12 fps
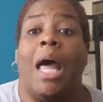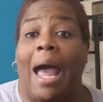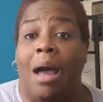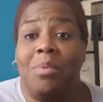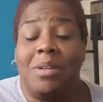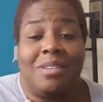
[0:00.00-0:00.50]

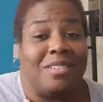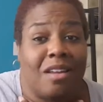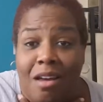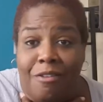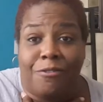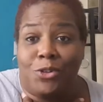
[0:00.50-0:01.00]
I would
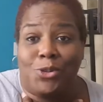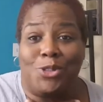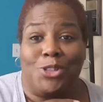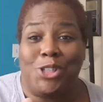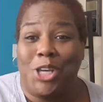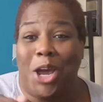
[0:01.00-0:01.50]
love for you
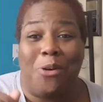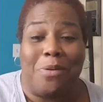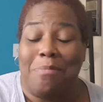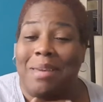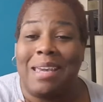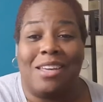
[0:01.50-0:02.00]
to share
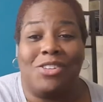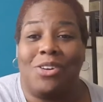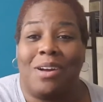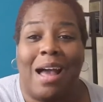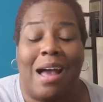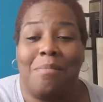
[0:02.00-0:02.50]
with me in
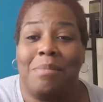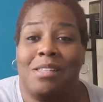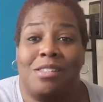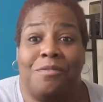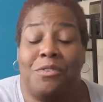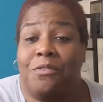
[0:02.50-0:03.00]
your
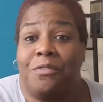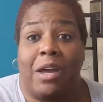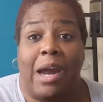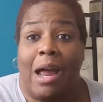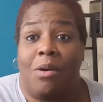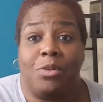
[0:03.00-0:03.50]
comments if you
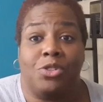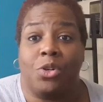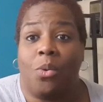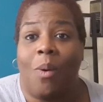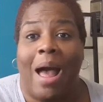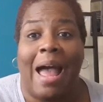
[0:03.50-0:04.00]
figure out what
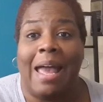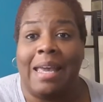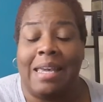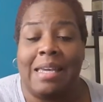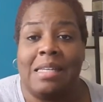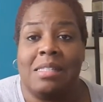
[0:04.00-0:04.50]
your why
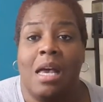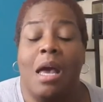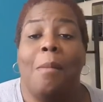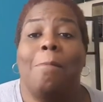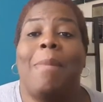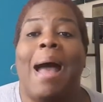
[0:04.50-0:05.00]
is.
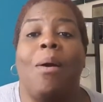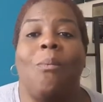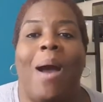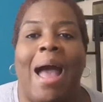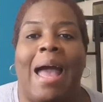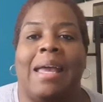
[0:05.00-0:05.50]
My
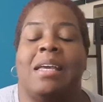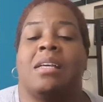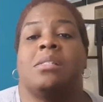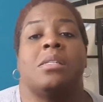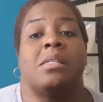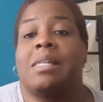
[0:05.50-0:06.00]
why
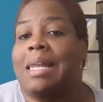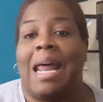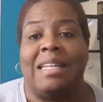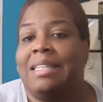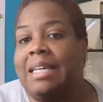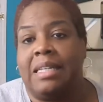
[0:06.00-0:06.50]
is, is that
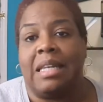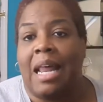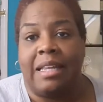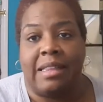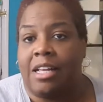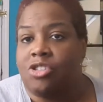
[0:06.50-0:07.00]
I didn't
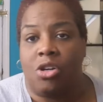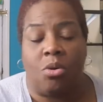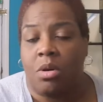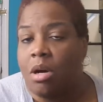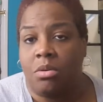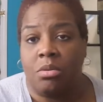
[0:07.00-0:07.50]
like that
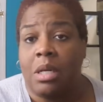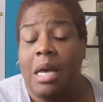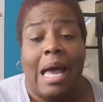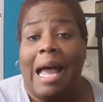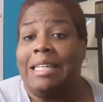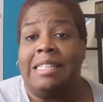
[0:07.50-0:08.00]
chokehold.
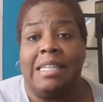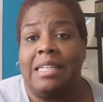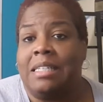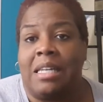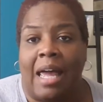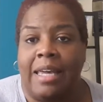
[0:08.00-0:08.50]
I
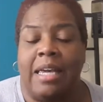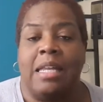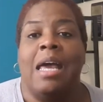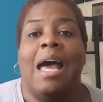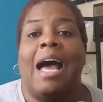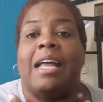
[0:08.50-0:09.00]
didn't like
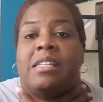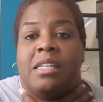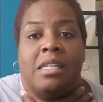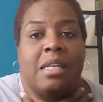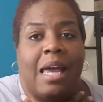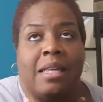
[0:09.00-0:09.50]
it. I
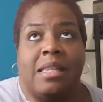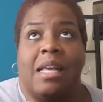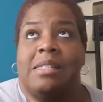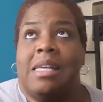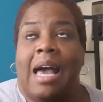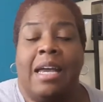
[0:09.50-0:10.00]
didn't like
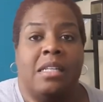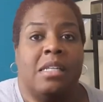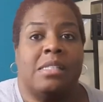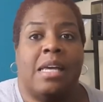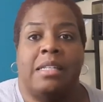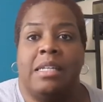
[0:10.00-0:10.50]
that
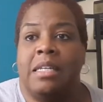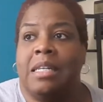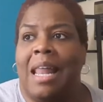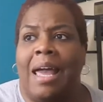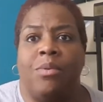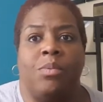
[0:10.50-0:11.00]
tightness. I
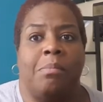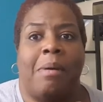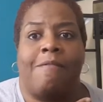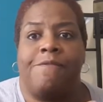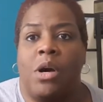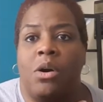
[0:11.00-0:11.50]
didn't like when
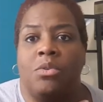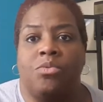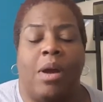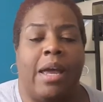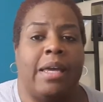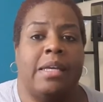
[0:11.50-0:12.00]
my phone
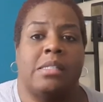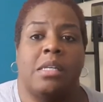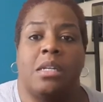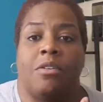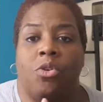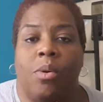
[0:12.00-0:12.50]
rang. Is
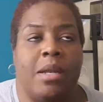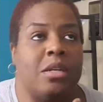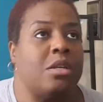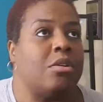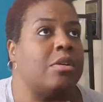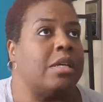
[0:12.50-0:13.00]
it a
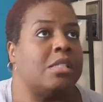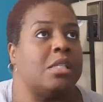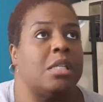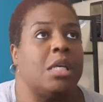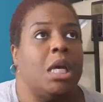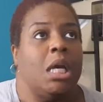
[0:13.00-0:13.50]
creditor? Is
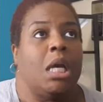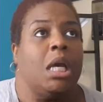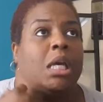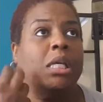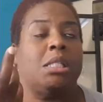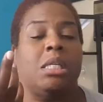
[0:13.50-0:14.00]
it,
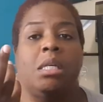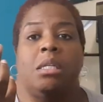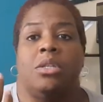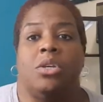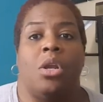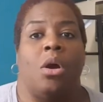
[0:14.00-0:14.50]
is
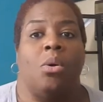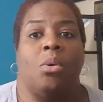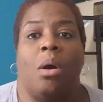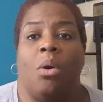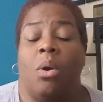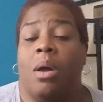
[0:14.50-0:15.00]
it, you know,
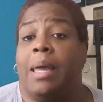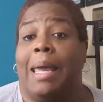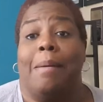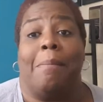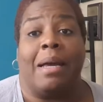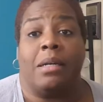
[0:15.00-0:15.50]
or
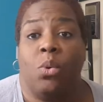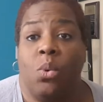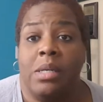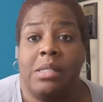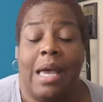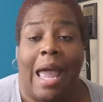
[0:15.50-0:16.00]
am I
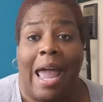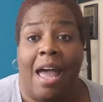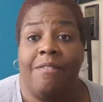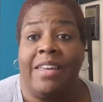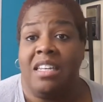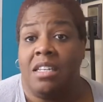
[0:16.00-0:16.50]
going to
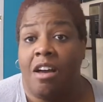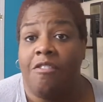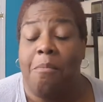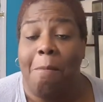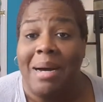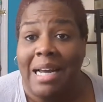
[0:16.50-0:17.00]
have
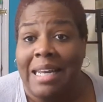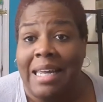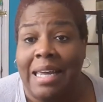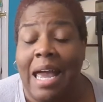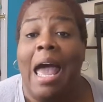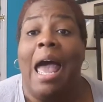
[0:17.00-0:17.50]
enough
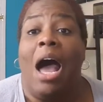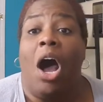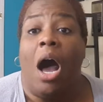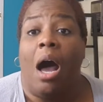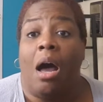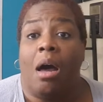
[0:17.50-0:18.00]
money
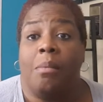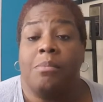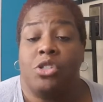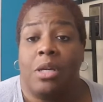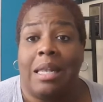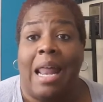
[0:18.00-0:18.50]

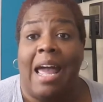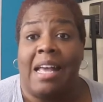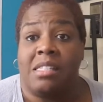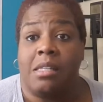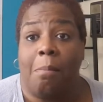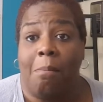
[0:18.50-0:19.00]
um, to
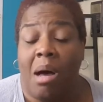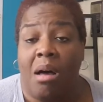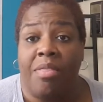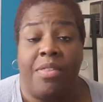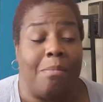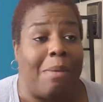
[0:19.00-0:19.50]
last a
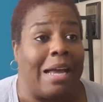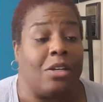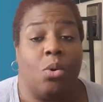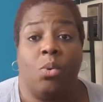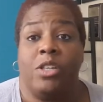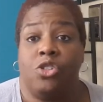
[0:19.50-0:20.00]
month? Am I
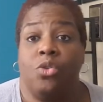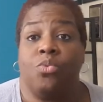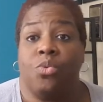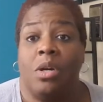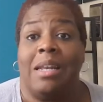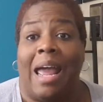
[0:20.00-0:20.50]
going to
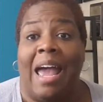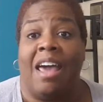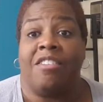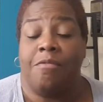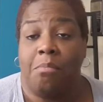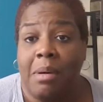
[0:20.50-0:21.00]
run
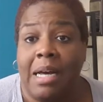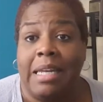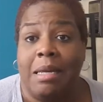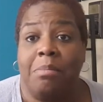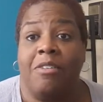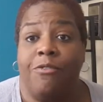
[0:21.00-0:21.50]
out of
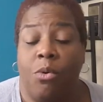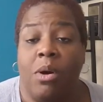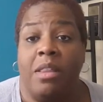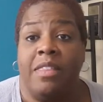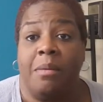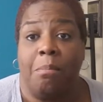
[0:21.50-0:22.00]
money
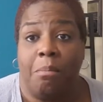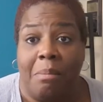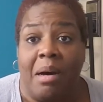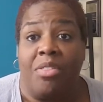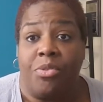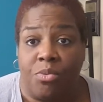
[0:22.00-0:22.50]
before the
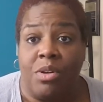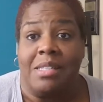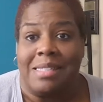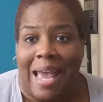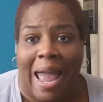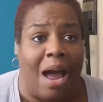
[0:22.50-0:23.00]
month
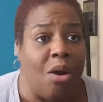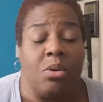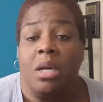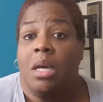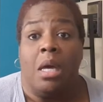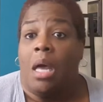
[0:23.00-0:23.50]
runs
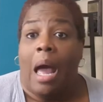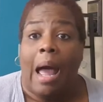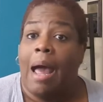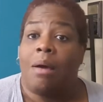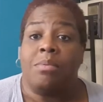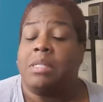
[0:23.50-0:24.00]
out?
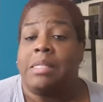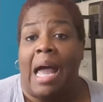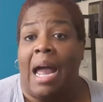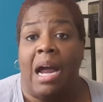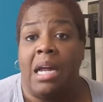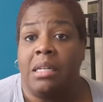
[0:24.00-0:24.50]
I was
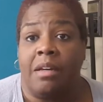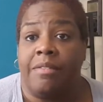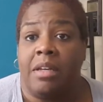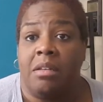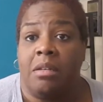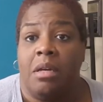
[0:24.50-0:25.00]
tired of
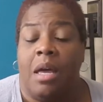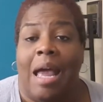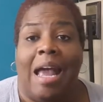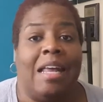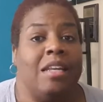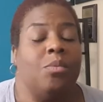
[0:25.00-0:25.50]
it,
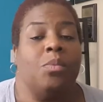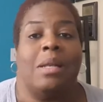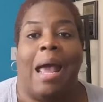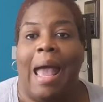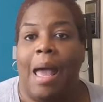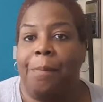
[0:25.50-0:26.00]
and it would
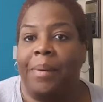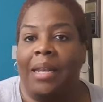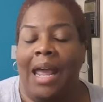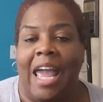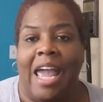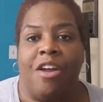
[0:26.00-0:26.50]

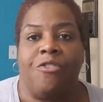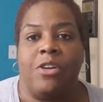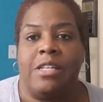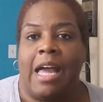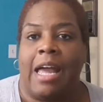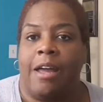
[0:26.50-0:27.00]
happen
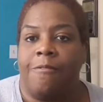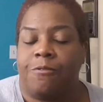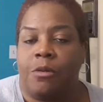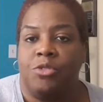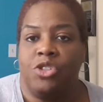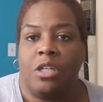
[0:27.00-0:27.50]
every time
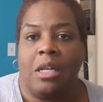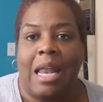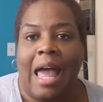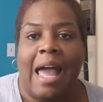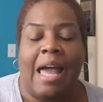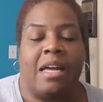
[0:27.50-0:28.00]
from
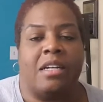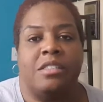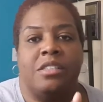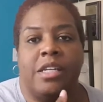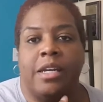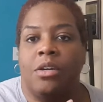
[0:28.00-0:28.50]
July
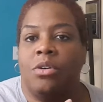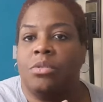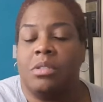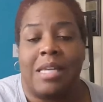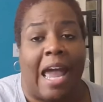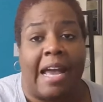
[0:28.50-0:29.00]

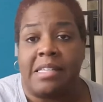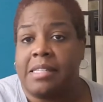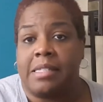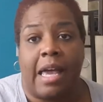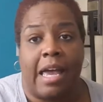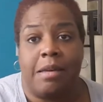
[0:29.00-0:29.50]
until
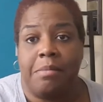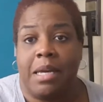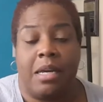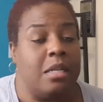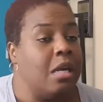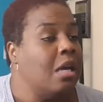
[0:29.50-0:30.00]
taxes came
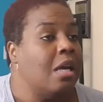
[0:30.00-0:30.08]
in.